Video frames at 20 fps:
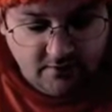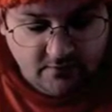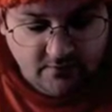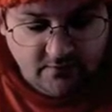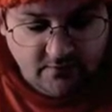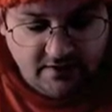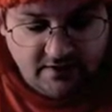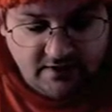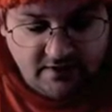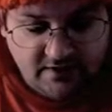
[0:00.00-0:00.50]

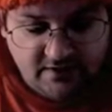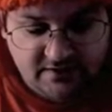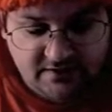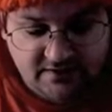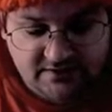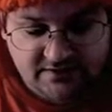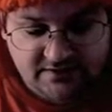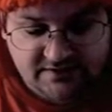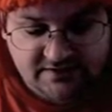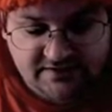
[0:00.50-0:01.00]

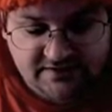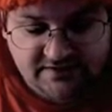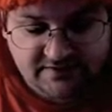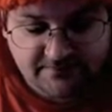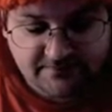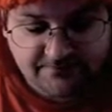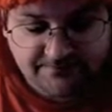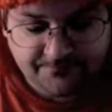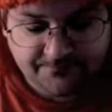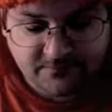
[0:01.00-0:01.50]

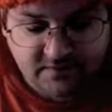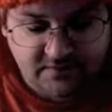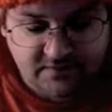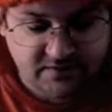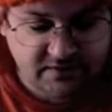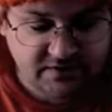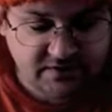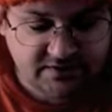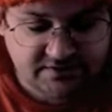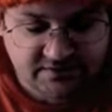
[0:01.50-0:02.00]
because
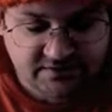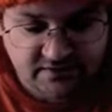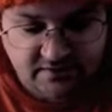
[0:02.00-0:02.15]
they